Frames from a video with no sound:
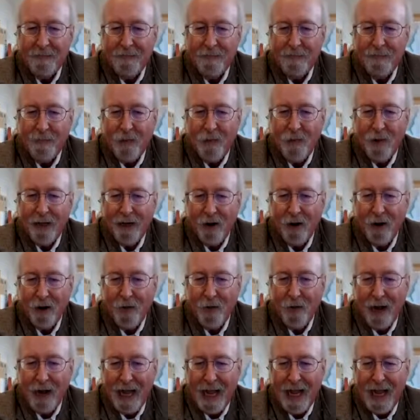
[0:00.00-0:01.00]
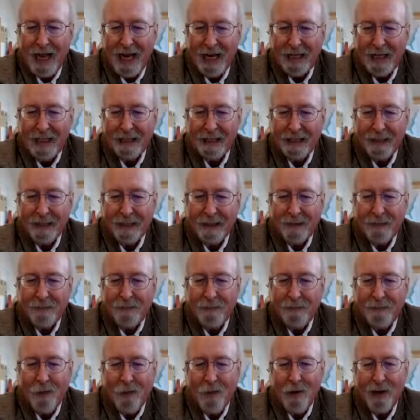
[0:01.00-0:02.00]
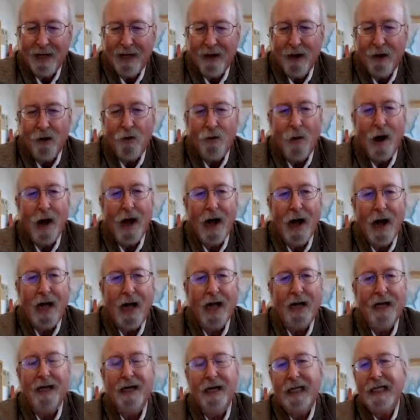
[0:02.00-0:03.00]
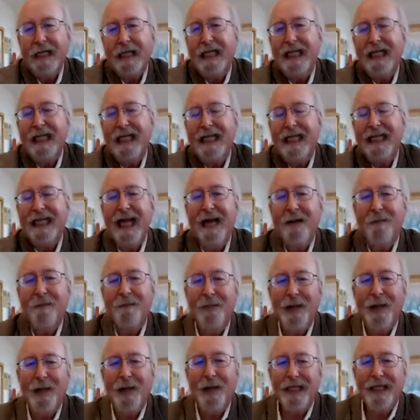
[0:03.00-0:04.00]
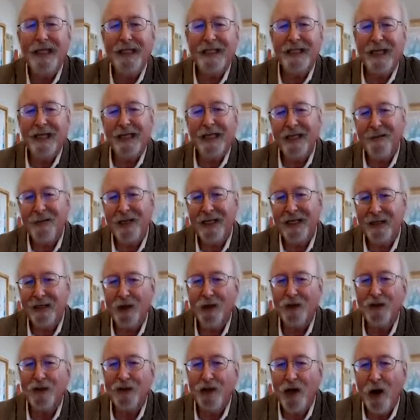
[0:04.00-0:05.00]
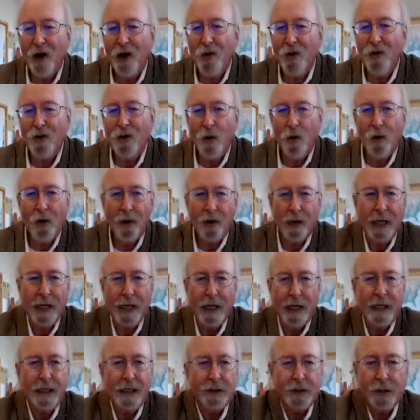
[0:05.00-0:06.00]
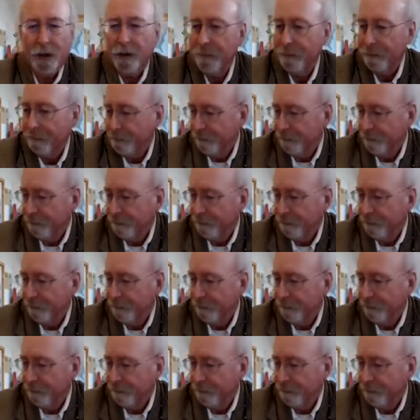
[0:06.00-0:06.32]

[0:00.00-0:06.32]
0.08, 0.01, that basically means there's no correlation.